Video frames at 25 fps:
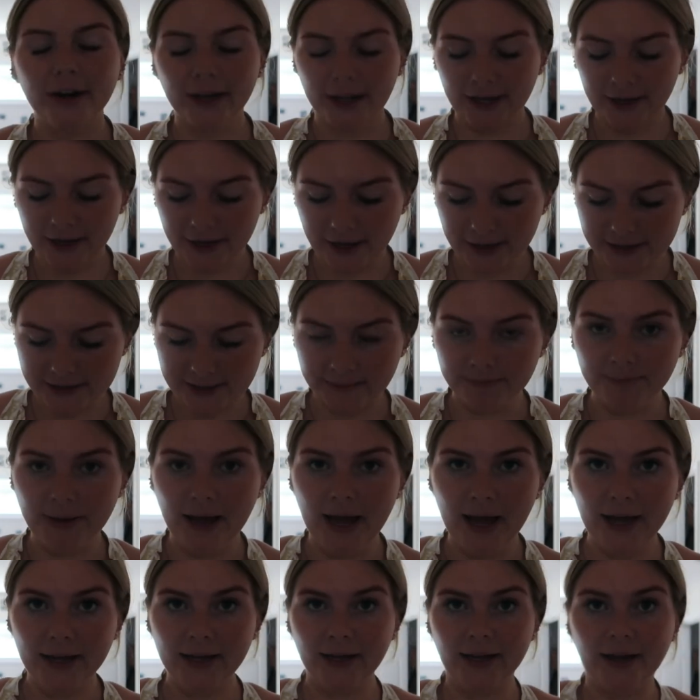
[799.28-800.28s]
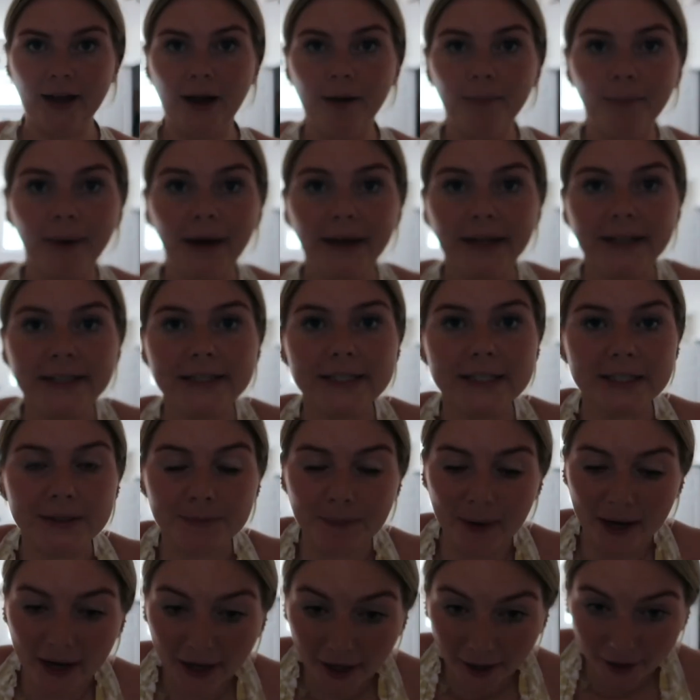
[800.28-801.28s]
right, hey guys, I'm back. I got my
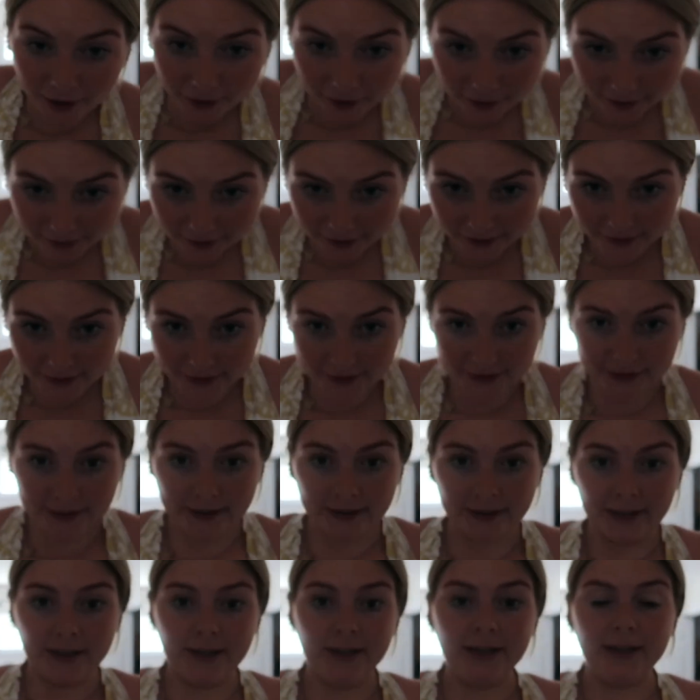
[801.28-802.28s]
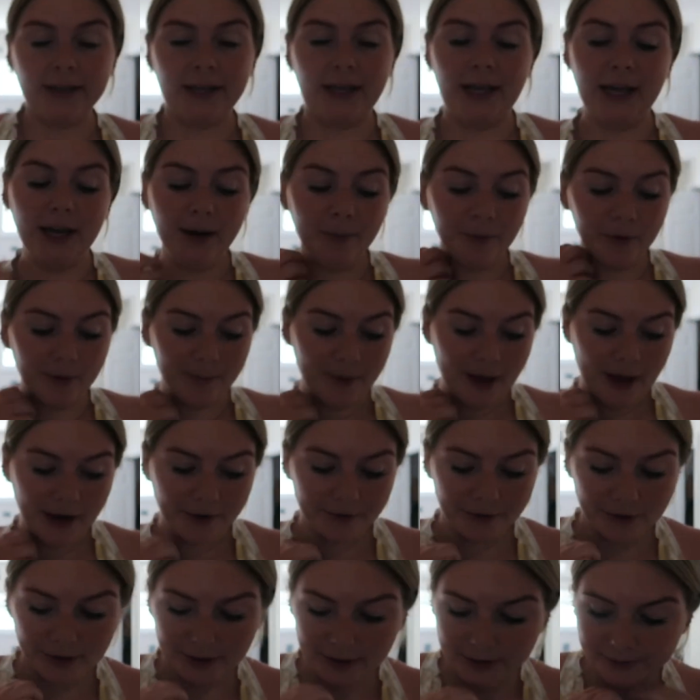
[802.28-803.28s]
spare camera
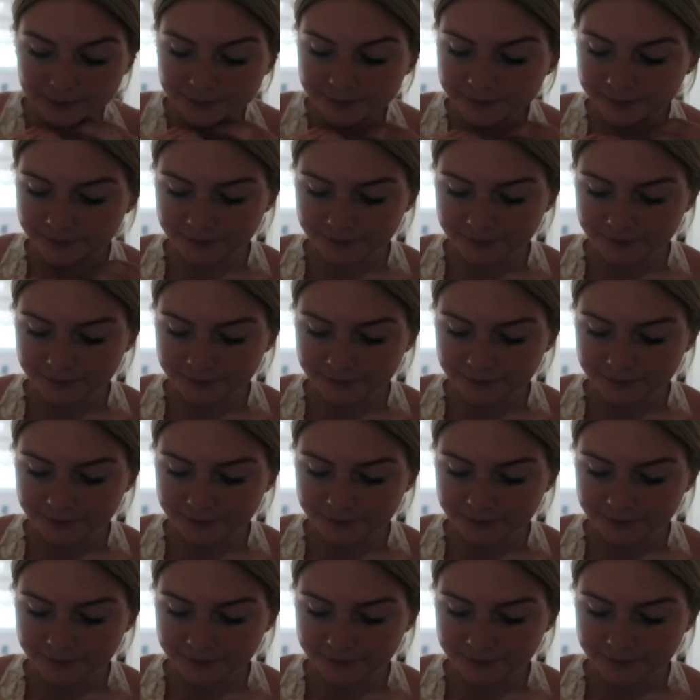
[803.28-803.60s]
battery.